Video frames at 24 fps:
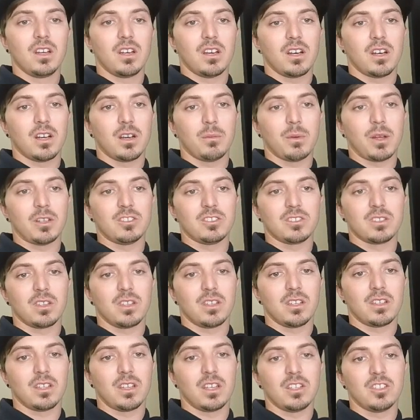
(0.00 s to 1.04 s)
I just
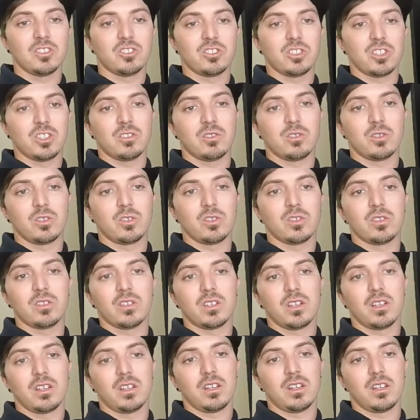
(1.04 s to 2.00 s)
think in general,